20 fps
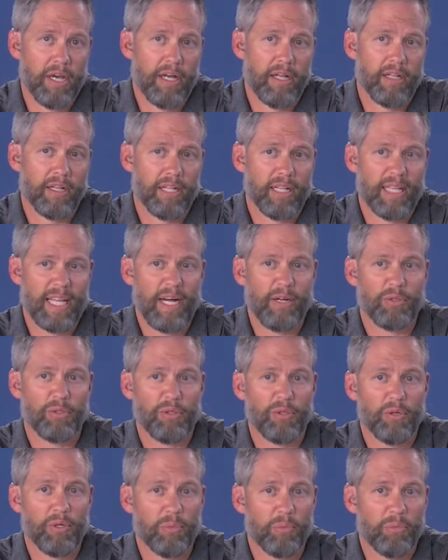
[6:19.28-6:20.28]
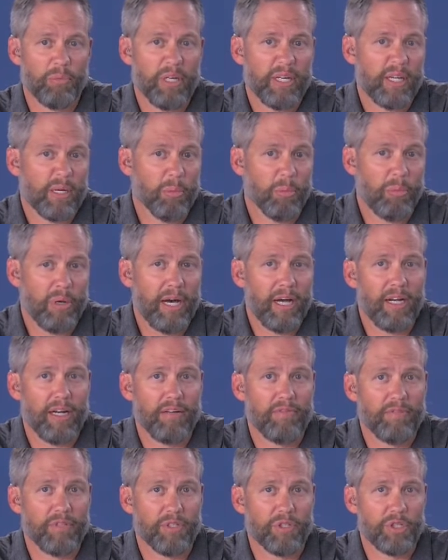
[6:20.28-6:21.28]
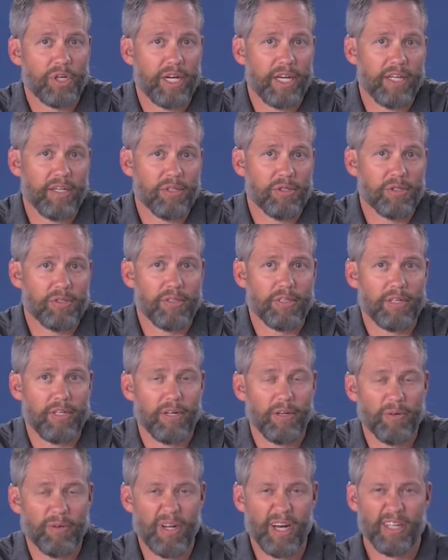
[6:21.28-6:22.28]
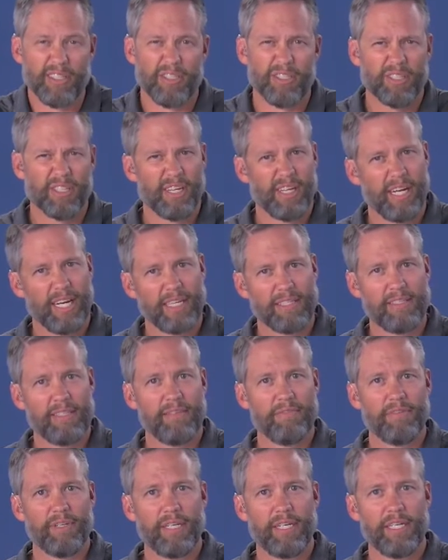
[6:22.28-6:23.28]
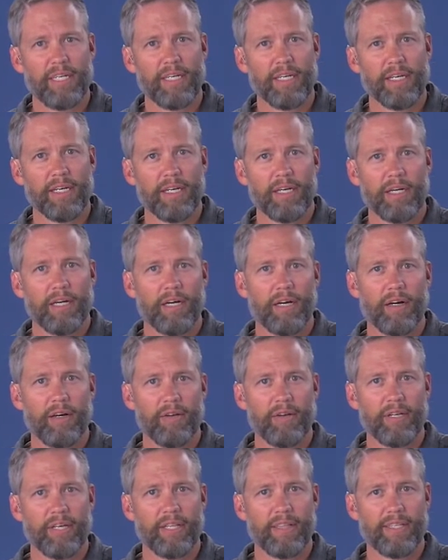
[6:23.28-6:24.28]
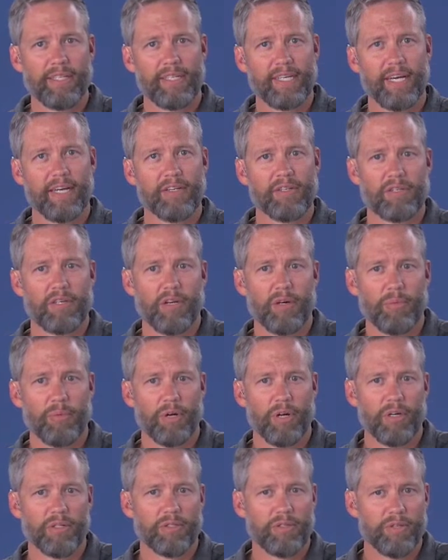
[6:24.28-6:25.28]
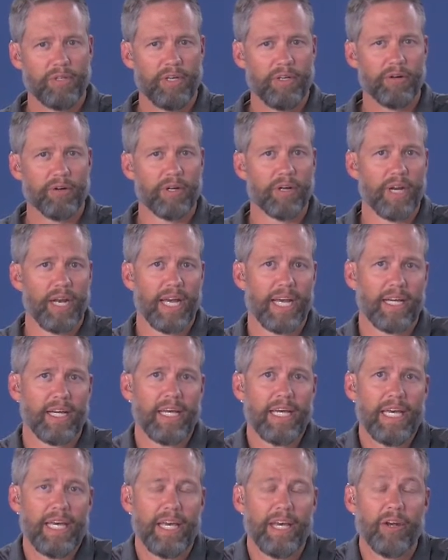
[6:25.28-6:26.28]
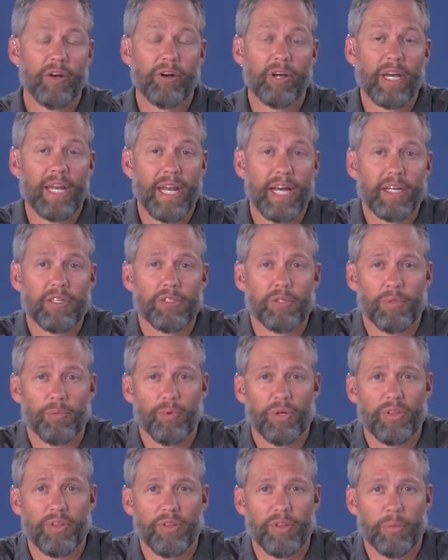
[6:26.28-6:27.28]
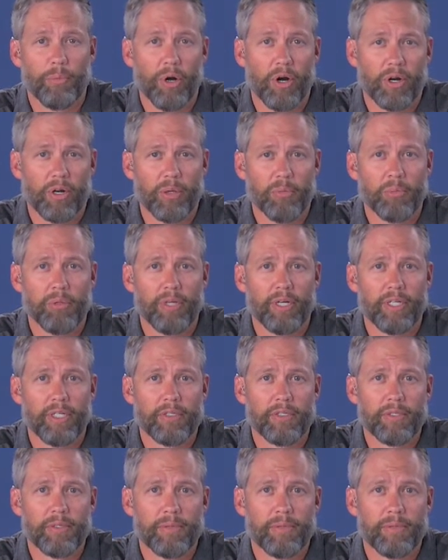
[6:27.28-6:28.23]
allows you to be competitive and change, not just connectivity at the data center, but also the interconnection within the marketplace?